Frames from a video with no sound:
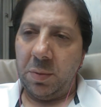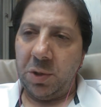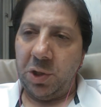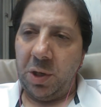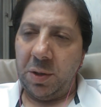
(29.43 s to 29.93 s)

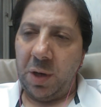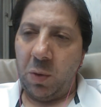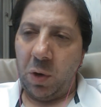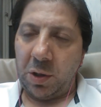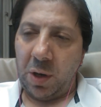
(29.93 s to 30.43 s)
machine that I
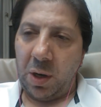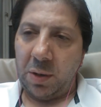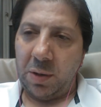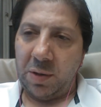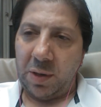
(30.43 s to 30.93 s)
worked
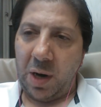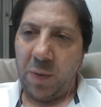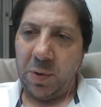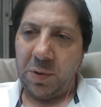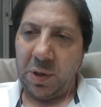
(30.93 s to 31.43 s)
on as a
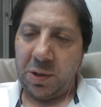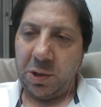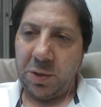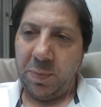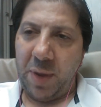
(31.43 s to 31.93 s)
copier
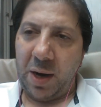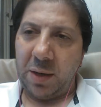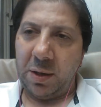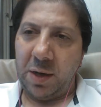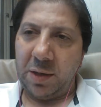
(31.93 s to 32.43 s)
technician back
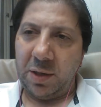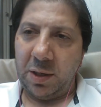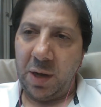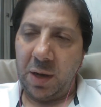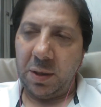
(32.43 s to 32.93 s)
in the
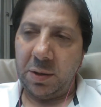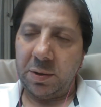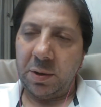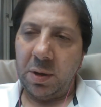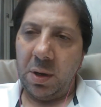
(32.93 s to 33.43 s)
1990s.